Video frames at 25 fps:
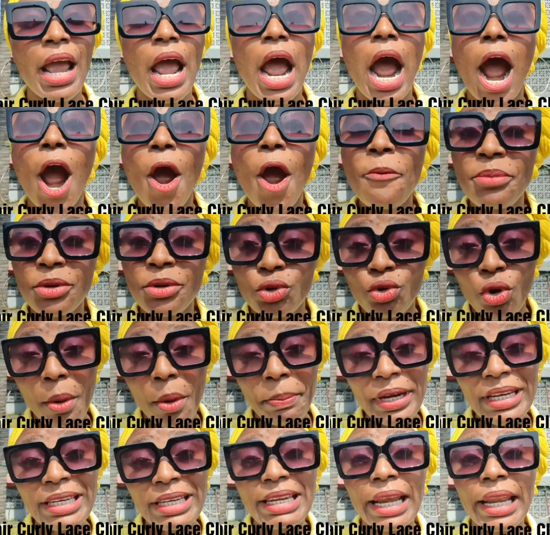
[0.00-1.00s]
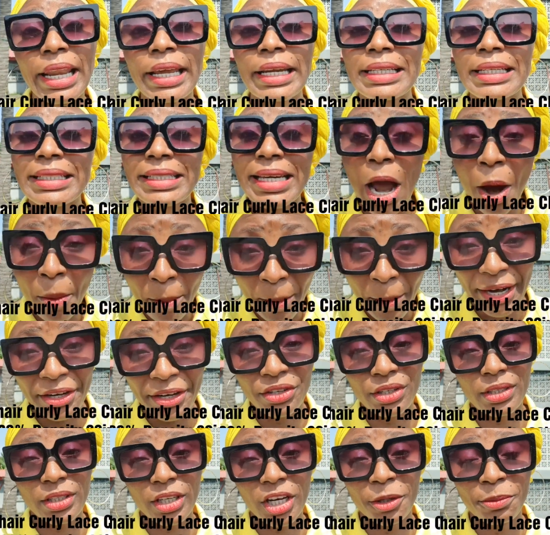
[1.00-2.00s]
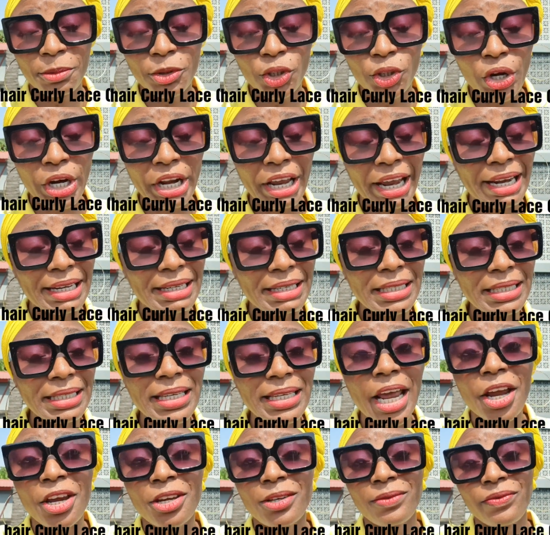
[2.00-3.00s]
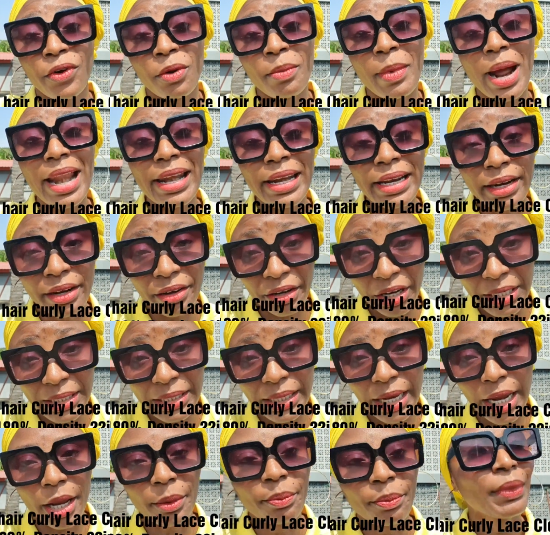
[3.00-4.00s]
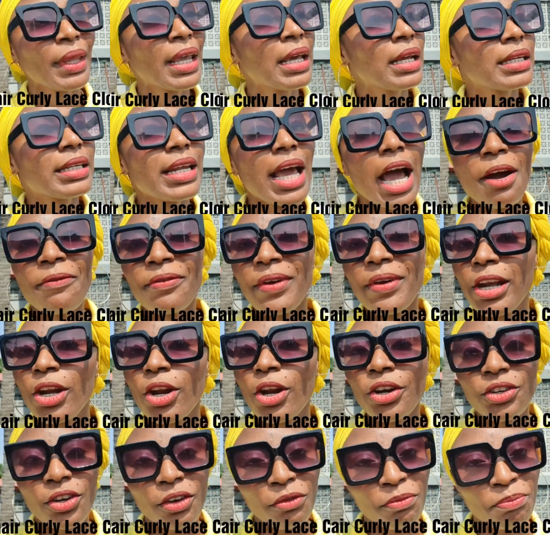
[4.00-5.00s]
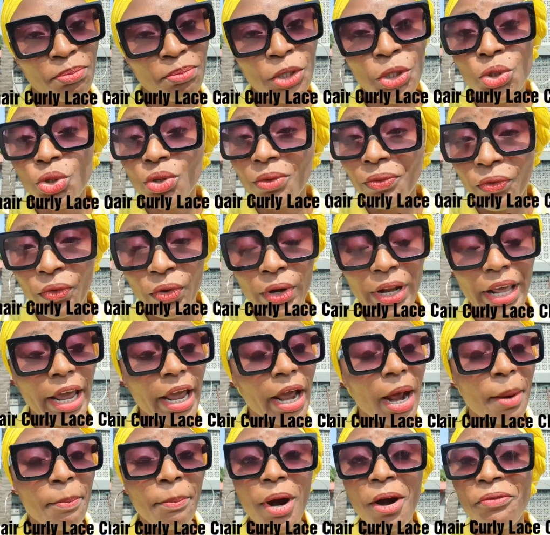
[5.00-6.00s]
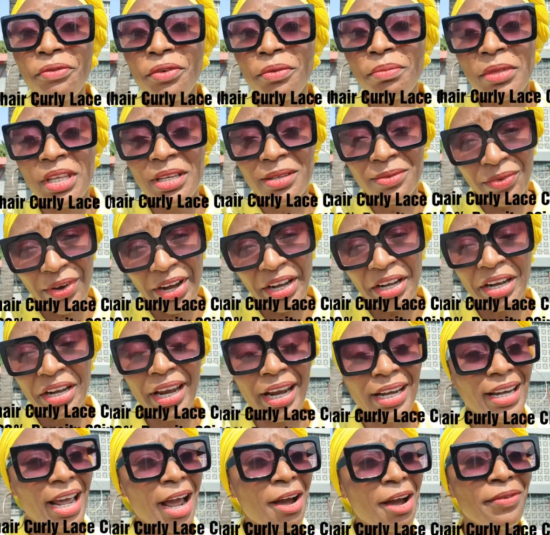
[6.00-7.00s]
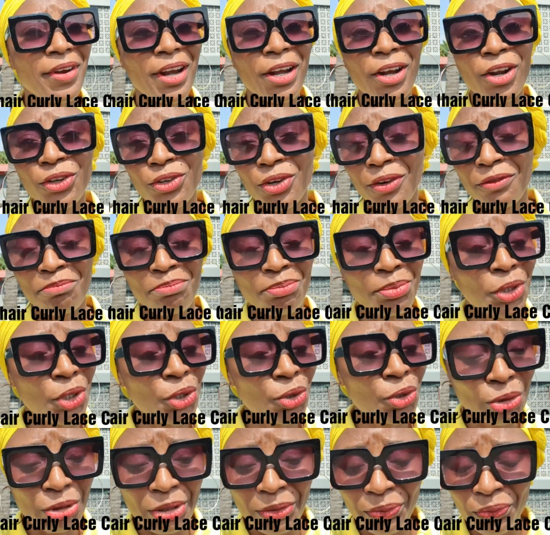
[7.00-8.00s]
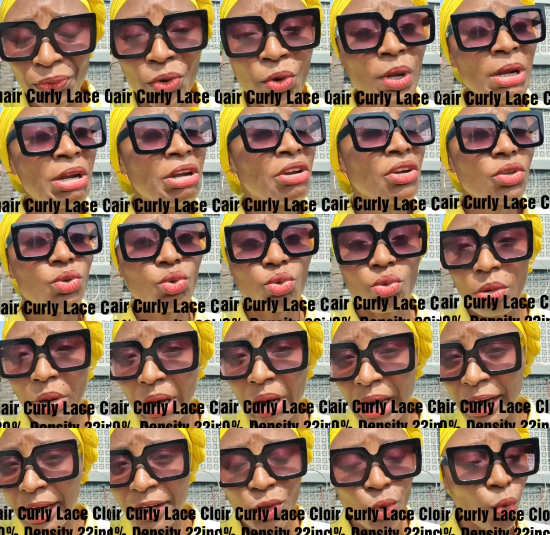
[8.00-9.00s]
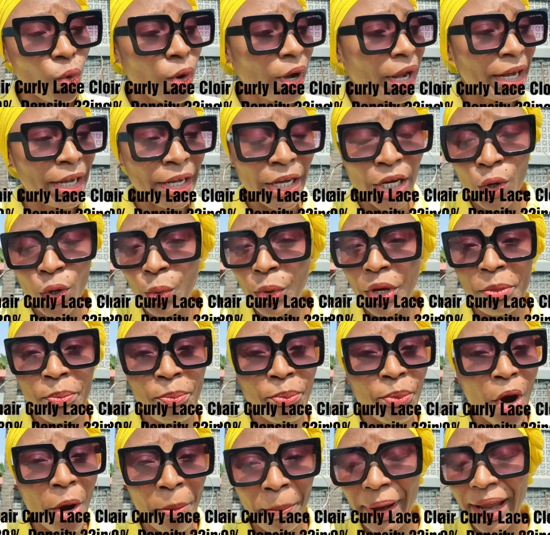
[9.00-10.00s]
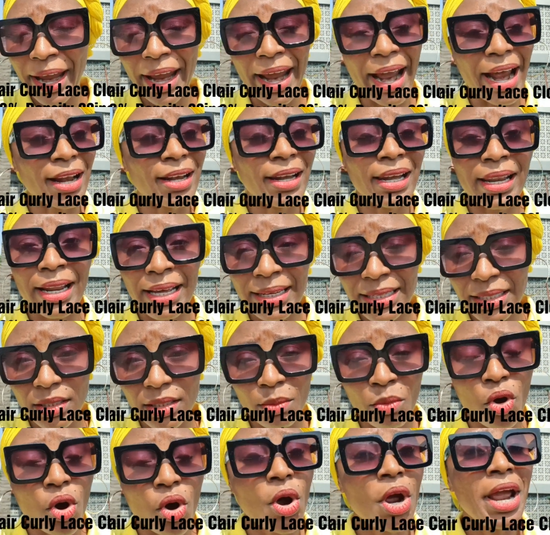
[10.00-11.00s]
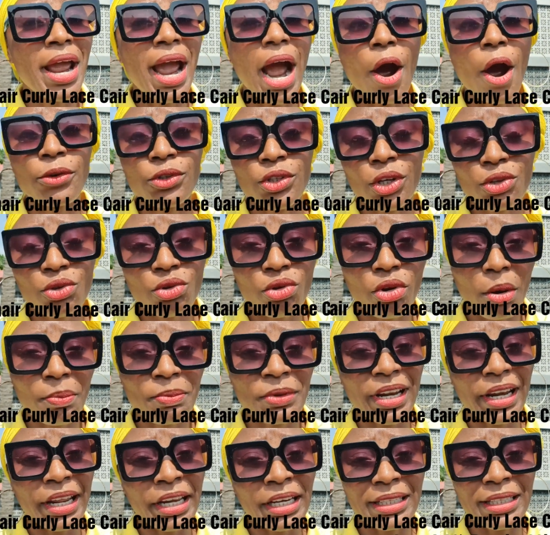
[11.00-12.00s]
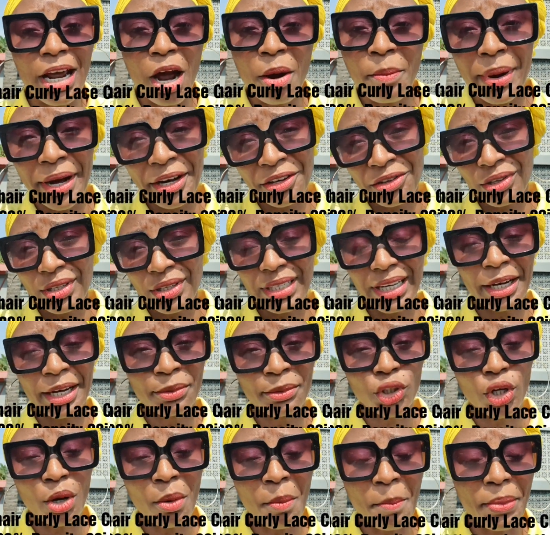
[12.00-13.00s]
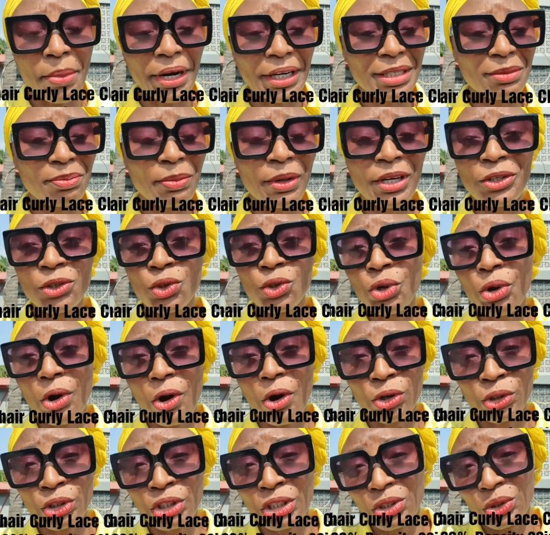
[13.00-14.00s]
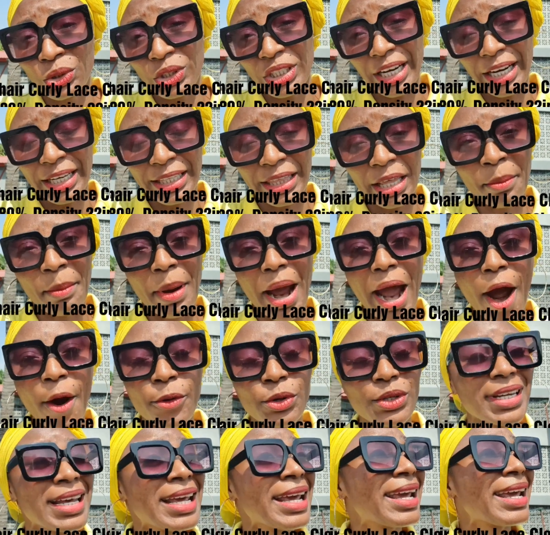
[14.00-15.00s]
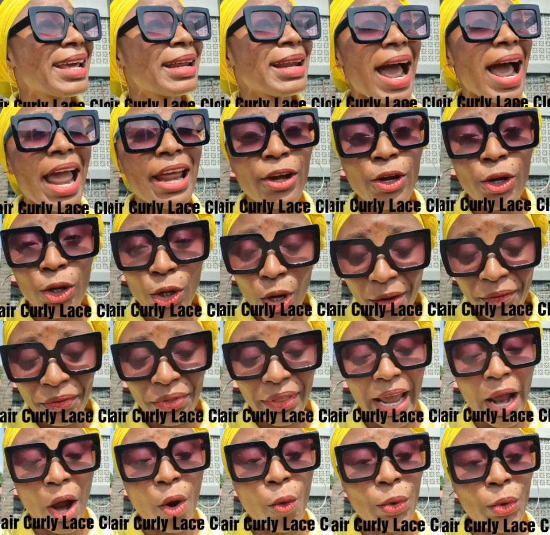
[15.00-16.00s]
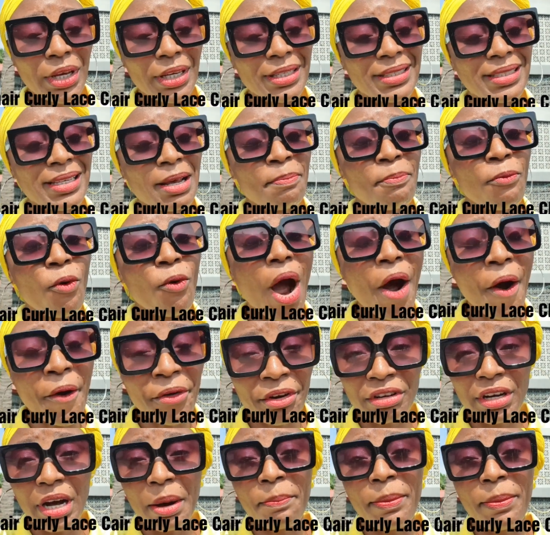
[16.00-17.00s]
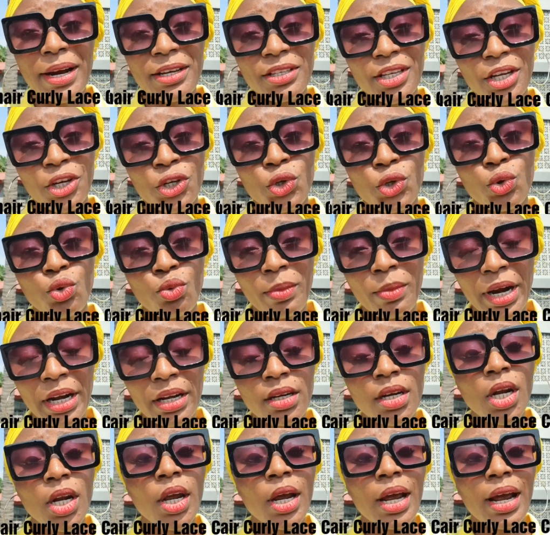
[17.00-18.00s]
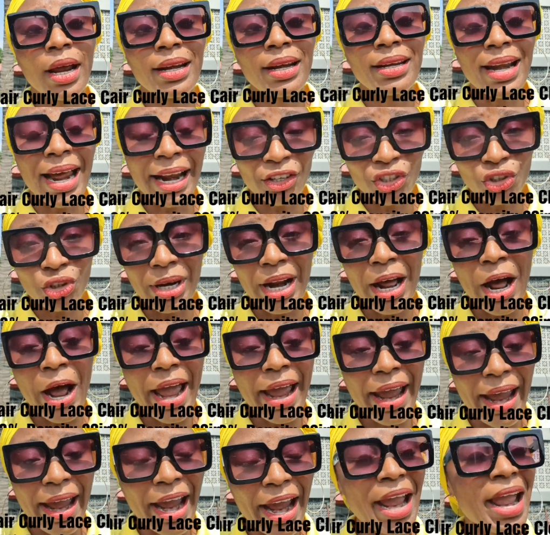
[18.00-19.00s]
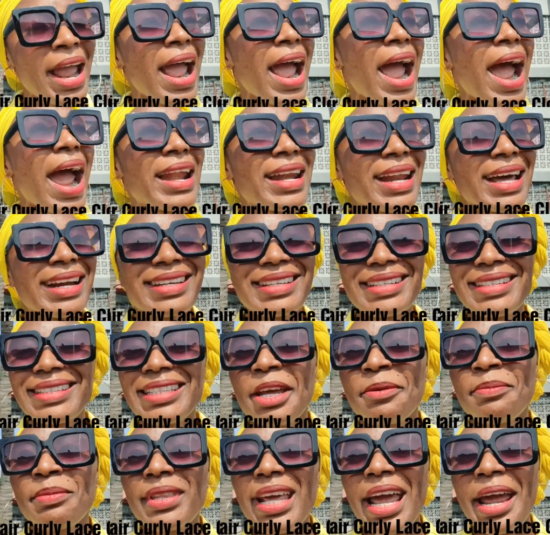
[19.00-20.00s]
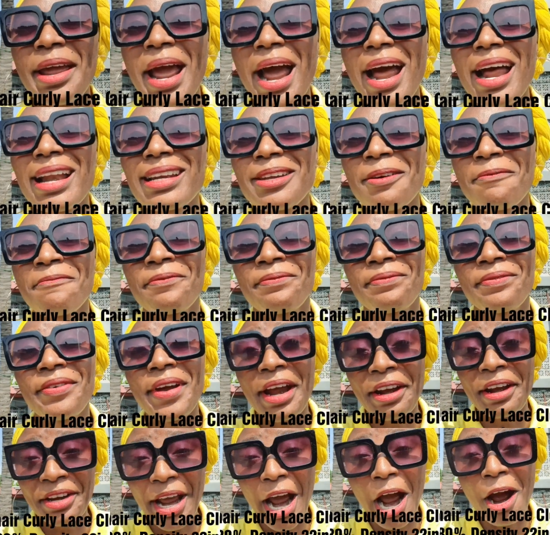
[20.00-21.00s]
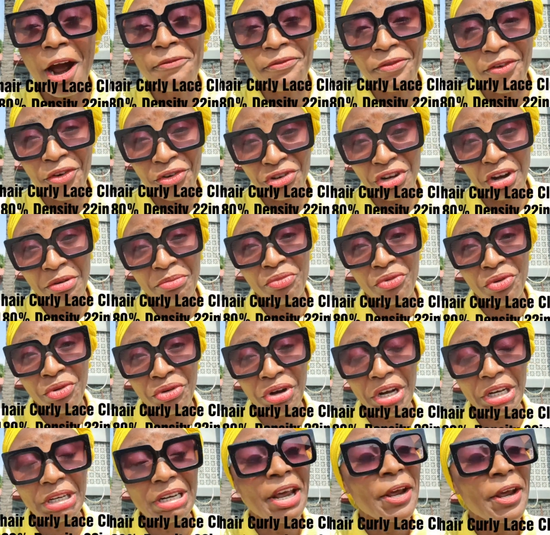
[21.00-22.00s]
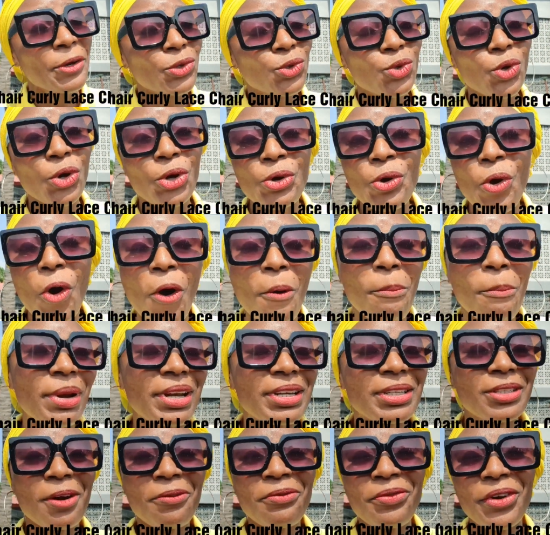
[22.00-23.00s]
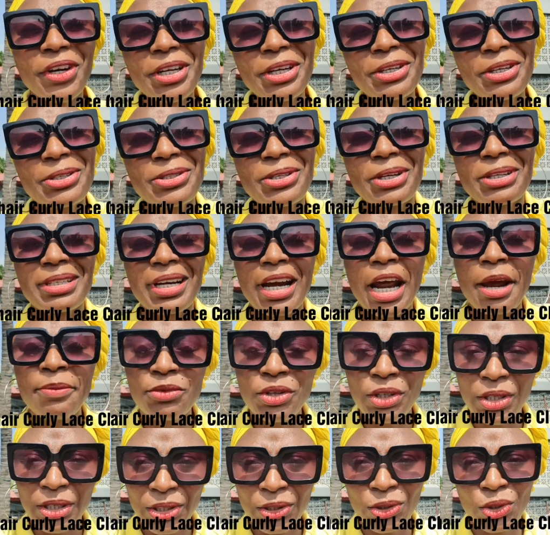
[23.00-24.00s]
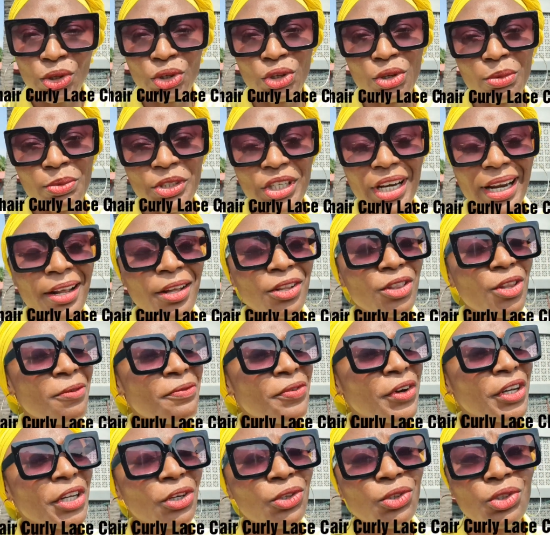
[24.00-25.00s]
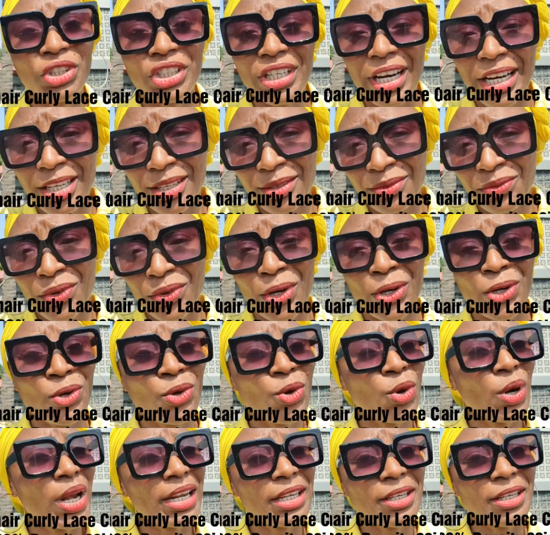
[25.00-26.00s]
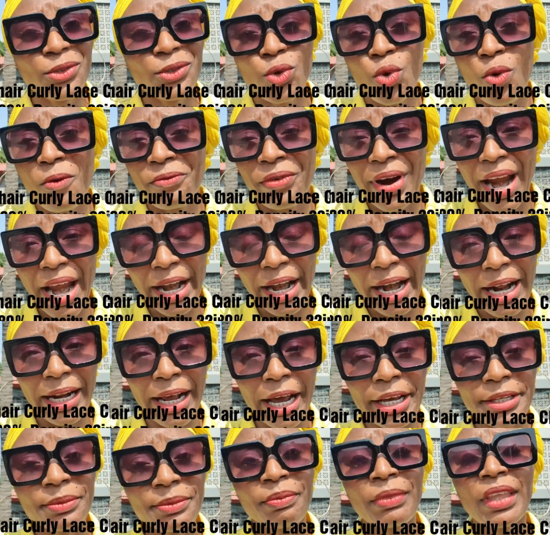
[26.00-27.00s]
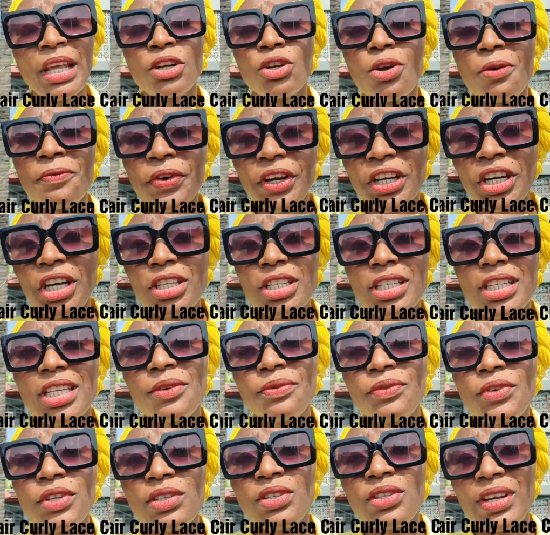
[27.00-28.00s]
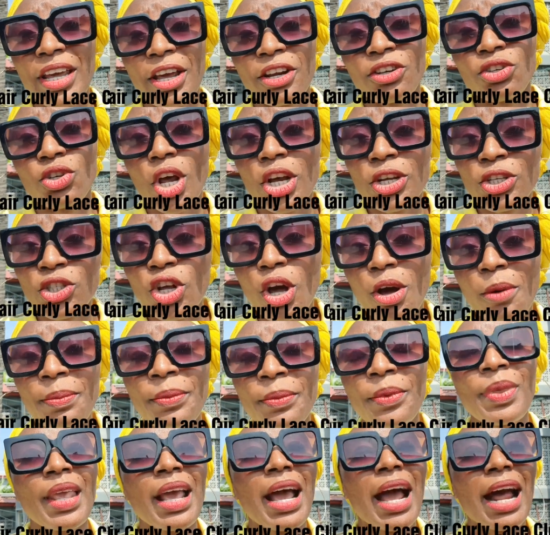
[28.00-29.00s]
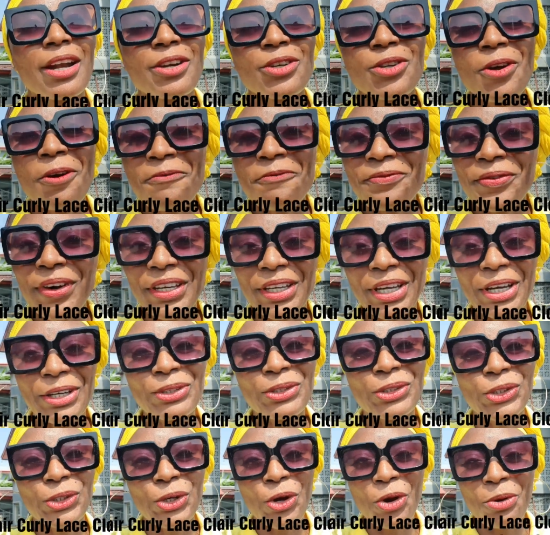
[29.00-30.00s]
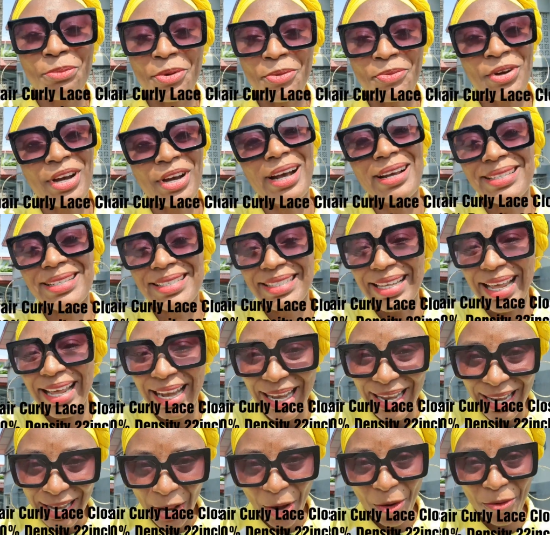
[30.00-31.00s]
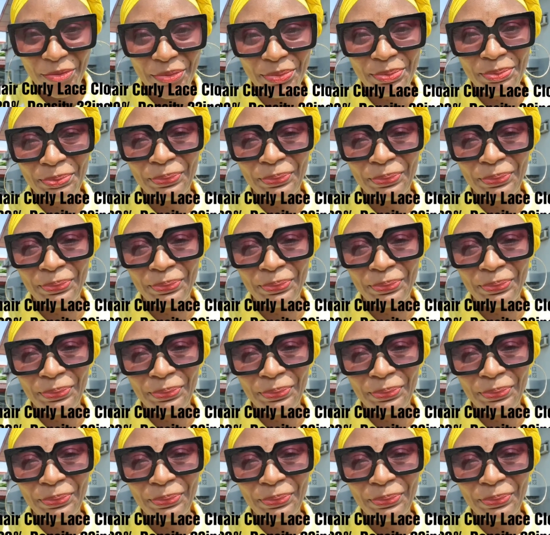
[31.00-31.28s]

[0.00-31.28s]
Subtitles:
I'll be dropping the link down my description here. This hair is from ALIGRACE hair. They have a lot of beautiful hair. Apart from this very hair, they have a lot of beautiful straight, curly wig, bob hair, and lots more. I'll just drop the link down my description box. Please, you all need to check them out. I love their wig. It's a 100% human natural hair, and at the same time at a very affordable rate. So you all, please don't forget to subscribe to this YouTube channel. Don't forget to share this video, let it go viral, guys. Don't forget to give this video a thumbs up, and don't forget to show your baby girls some love.